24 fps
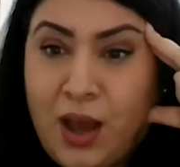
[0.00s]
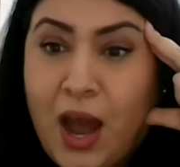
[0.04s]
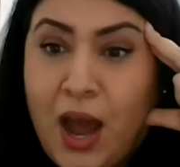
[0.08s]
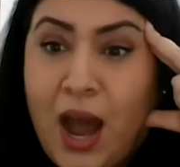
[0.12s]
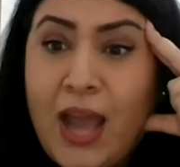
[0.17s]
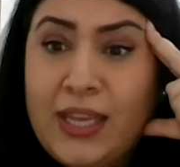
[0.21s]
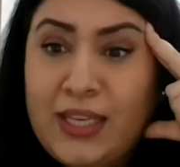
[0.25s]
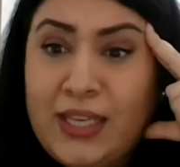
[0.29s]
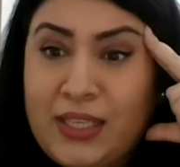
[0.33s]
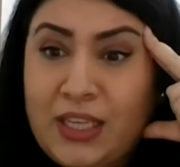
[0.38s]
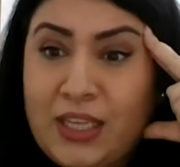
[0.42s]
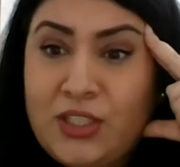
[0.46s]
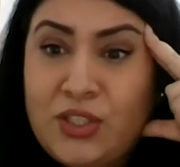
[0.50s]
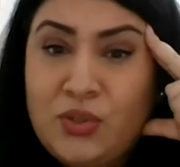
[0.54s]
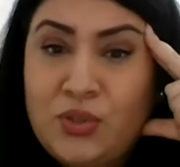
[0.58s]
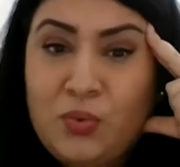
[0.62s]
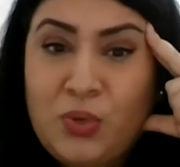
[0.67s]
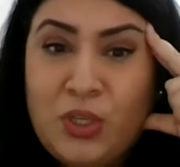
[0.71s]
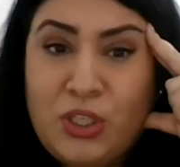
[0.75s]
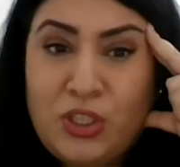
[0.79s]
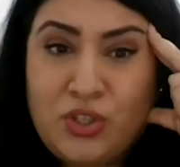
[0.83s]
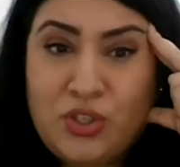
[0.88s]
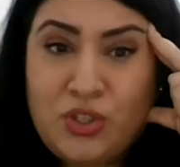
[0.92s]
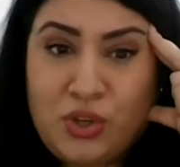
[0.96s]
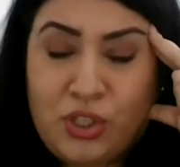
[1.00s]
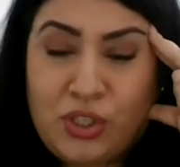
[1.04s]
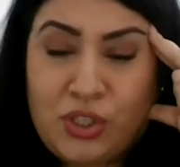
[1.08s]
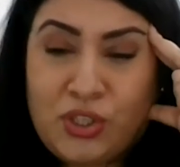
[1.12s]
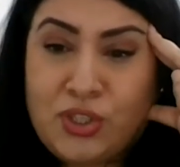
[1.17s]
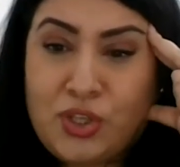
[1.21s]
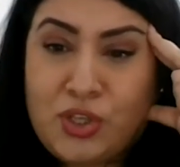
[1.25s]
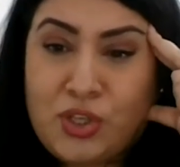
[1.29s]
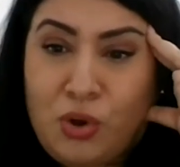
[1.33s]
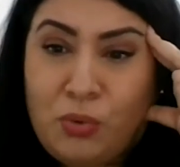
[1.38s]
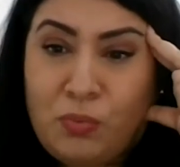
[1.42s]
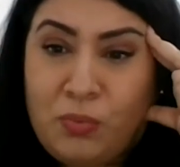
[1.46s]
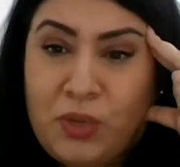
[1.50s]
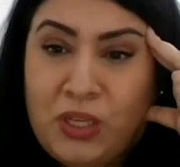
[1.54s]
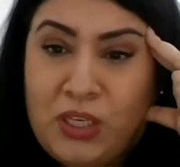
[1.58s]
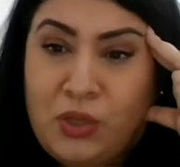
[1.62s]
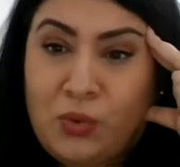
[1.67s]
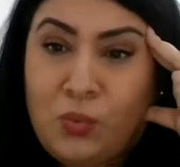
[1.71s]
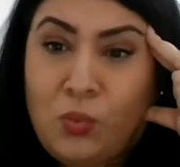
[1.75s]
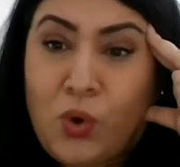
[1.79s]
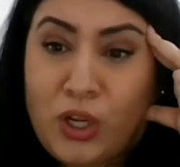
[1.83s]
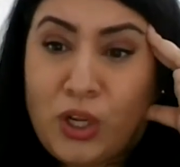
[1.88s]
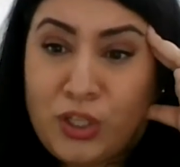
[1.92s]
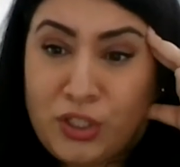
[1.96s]
I get to enjoy so
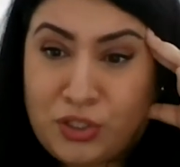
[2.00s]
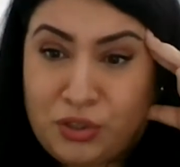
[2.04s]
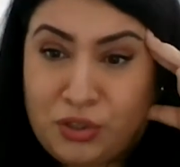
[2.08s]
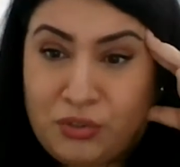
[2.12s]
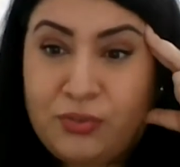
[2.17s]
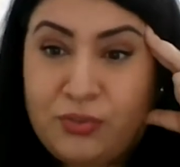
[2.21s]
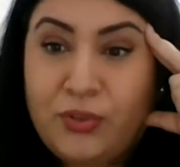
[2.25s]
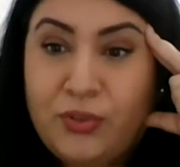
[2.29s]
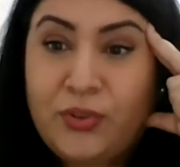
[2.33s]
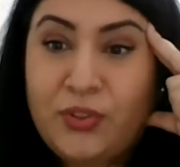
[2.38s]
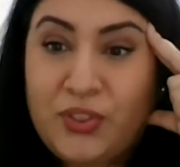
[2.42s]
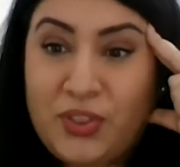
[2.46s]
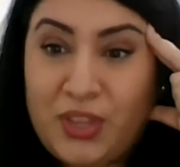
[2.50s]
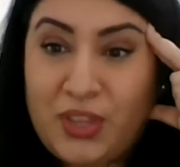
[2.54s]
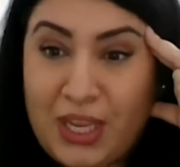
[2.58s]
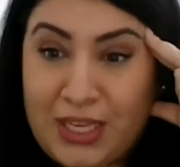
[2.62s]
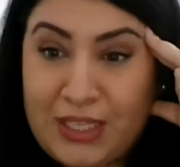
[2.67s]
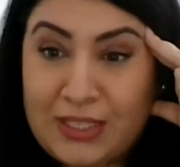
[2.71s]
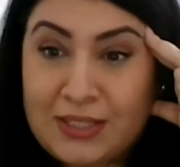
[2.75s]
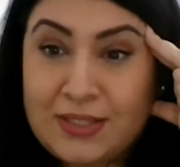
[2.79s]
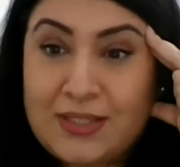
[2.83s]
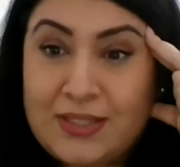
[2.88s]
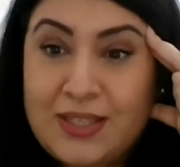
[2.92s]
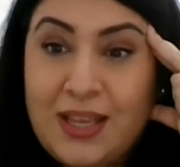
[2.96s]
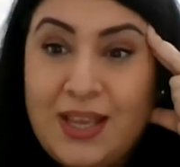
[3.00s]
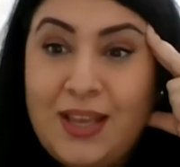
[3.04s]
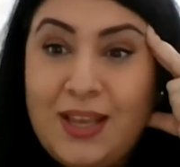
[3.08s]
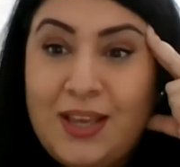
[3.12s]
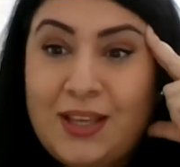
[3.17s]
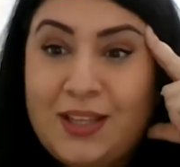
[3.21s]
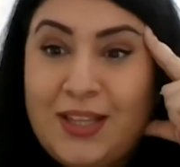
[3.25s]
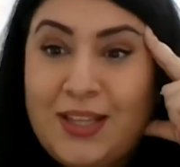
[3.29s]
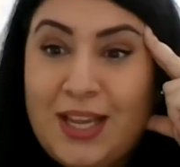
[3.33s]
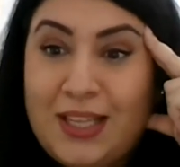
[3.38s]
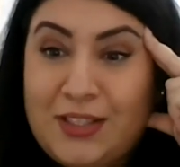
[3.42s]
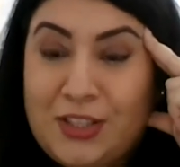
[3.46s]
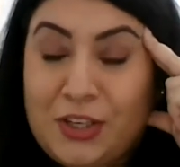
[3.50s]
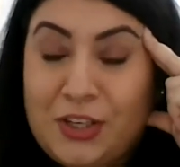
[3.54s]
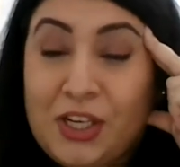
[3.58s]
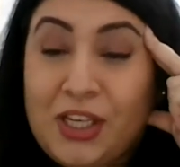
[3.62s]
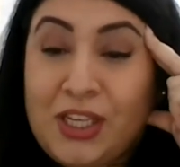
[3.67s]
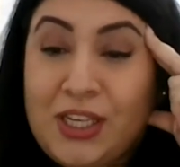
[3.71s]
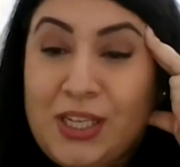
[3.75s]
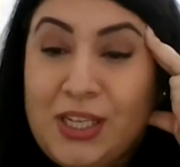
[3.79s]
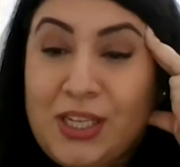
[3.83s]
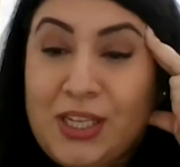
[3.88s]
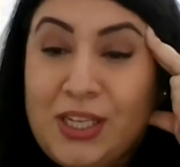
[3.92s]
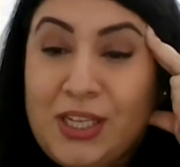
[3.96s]
many wonderful things that are
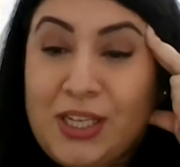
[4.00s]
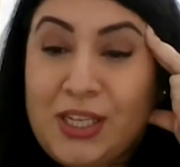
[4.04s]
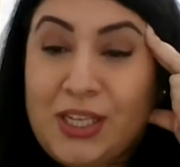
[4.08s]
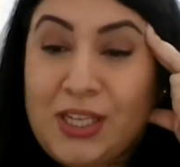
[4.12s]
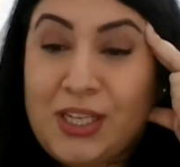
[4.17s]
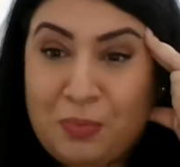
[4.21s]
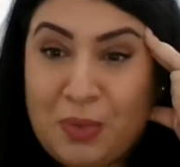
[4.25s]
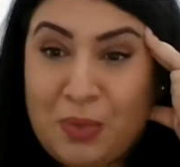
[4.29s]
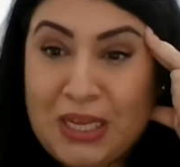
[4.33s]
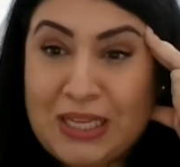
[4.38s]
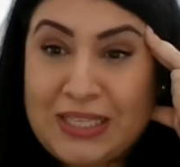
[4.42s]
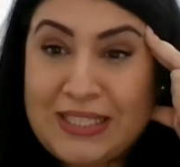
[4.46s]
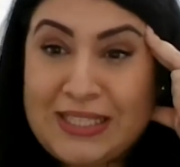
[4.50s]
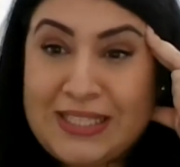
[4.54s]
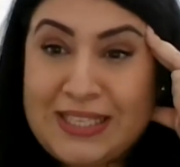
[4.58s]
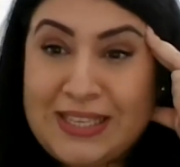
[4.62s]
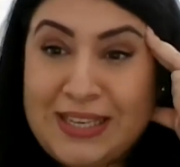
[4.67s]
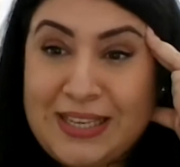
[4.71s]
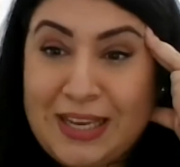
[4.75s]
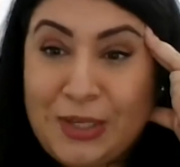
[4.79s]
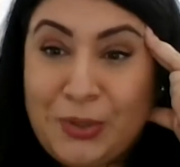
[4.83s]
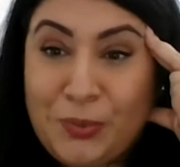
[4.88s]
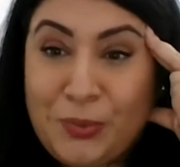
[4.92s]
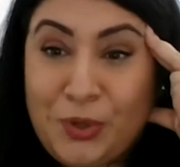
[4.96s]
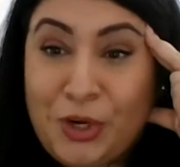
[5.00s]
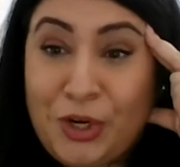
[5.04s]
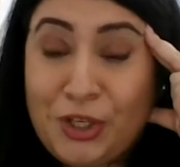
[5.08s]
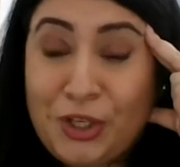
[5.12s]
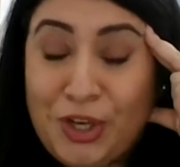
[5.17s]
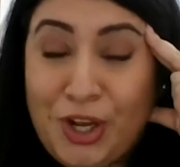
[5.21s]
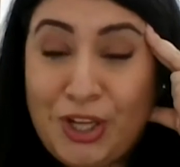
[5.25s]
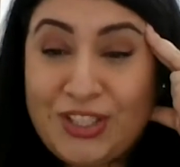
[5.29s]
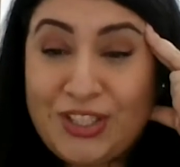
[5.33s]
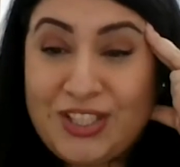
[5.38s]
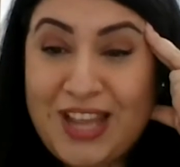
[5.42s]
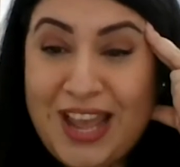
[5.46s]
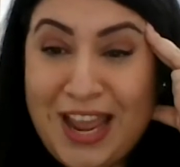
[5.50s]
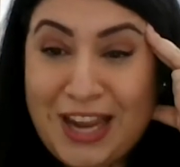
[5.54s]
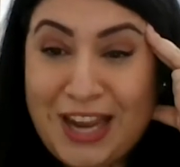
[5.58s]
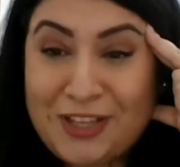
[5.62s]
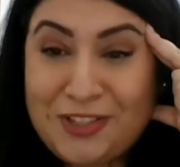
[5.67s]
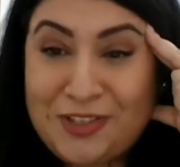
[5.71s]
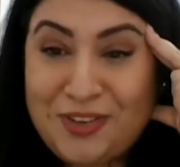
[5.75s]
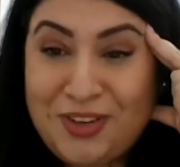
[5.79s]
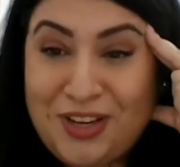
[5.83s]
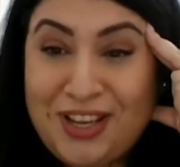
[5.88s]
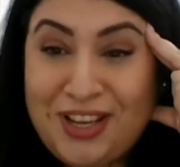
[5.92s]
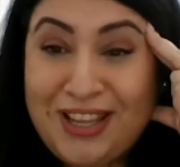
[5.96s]
hidden from us, and we're not
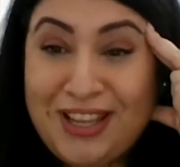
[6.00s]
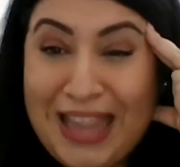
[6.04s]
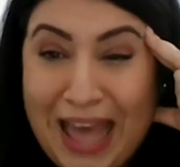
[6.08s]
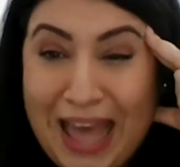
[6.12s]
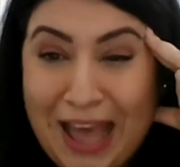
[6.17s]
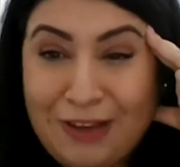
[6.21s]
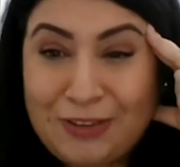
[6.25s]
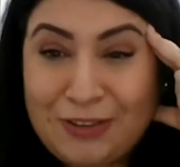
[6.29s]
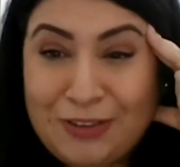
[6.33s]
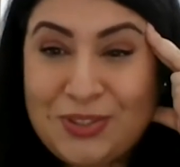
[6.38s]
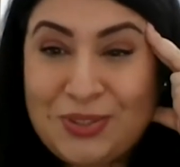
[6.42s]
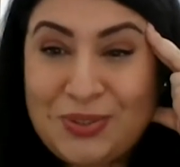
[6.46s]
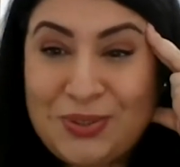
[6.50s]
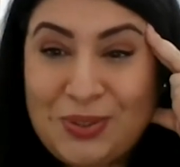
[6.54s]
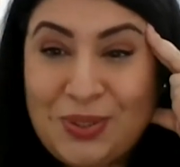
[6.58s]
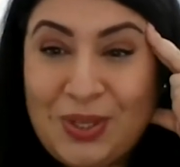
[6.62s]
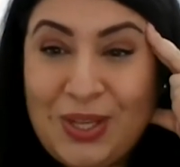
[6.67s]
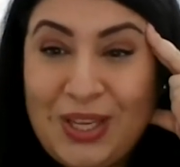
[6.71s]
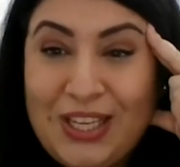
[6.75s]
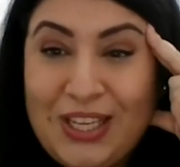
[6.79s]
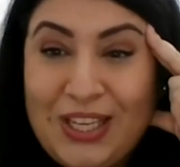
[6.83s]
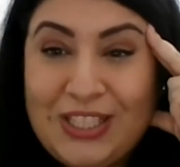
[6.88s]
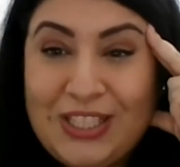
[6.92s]
actually allowed to